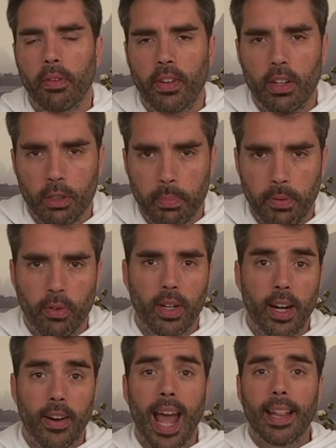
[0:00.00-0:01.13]
of years before
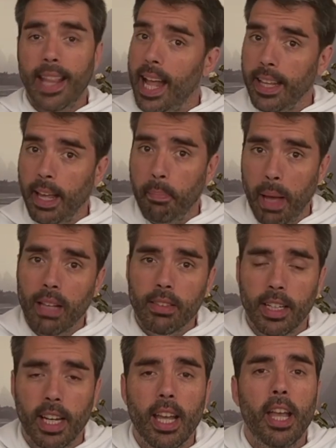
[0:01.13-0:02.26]
they're at that
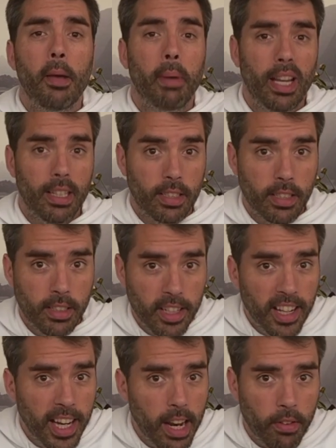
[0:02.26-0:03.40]
capacity, but it's
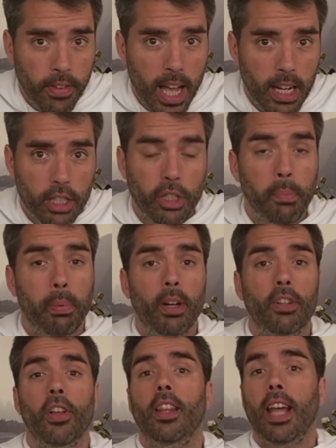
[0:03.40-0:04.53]
still an advantage compared
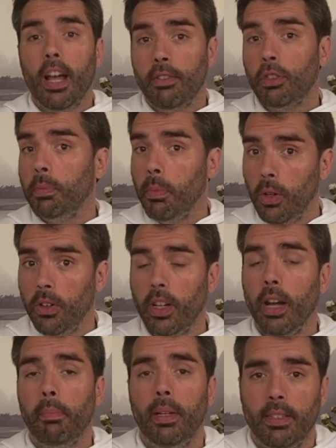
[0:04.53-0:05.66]
to a lot of smaller
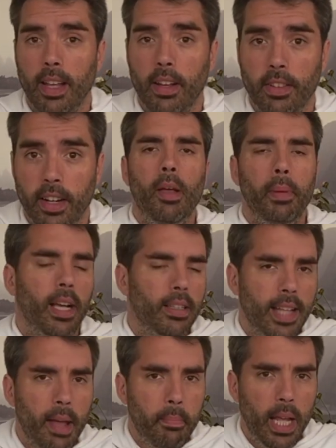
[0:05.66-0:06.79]
companies out there, because
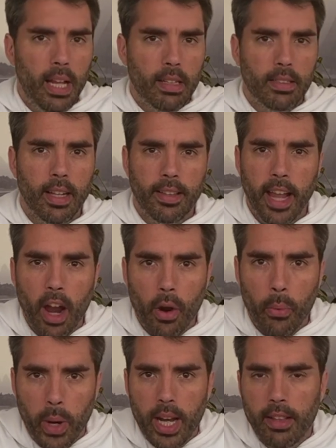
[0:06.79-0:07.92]
that means that they are
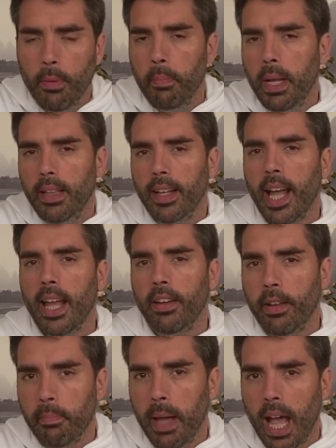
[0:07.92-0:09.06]
ready to meet the kind of
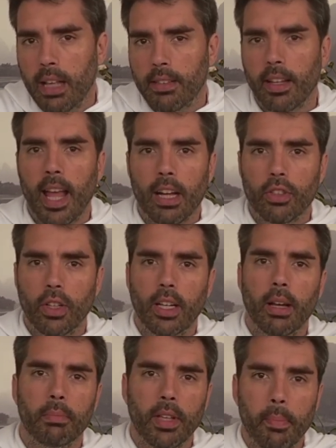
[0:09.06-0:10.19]
demands that actually
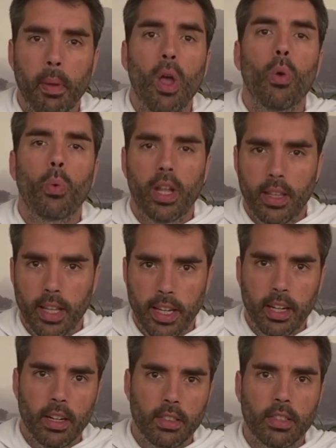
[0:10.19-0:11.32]
comes up with the
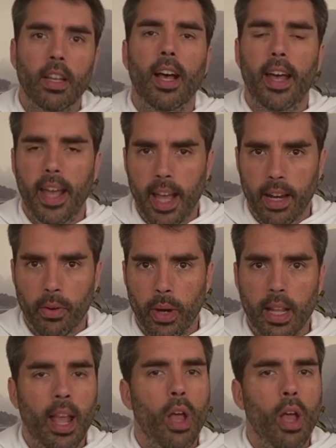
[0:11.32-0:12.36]
years ahead, right?